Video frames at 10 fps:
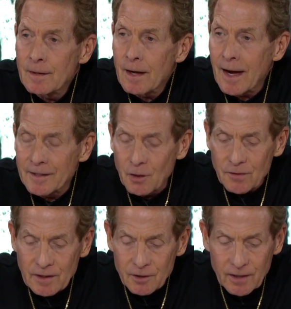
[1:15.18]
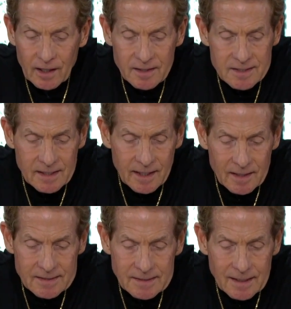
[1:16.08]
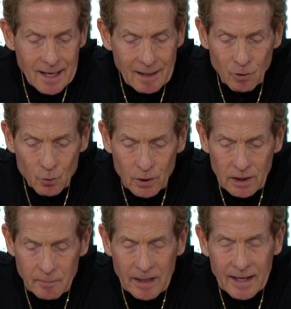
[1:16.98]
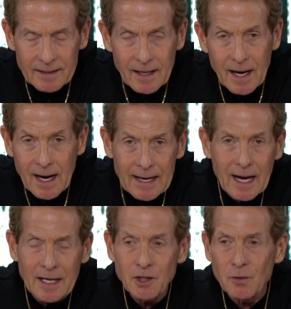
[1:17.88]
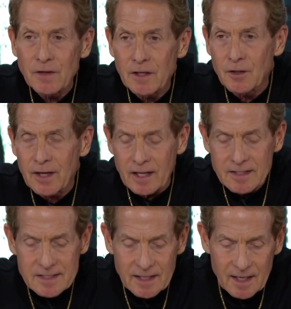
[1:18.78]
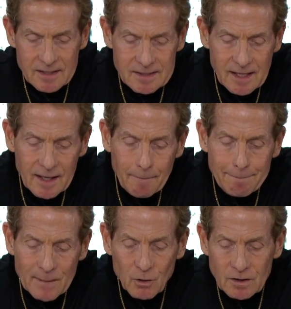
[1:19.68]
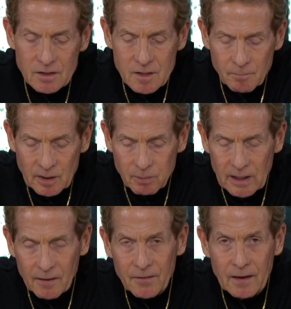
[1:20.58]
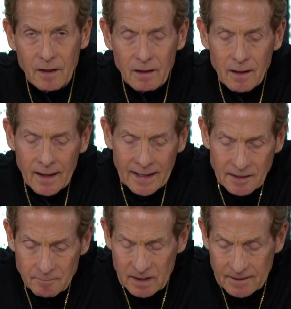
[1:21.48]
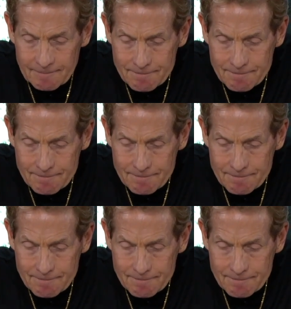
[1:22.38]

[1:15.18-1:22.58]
I know the internet says I'm a really bad guy. I know the internet says that millions of people out there hate me,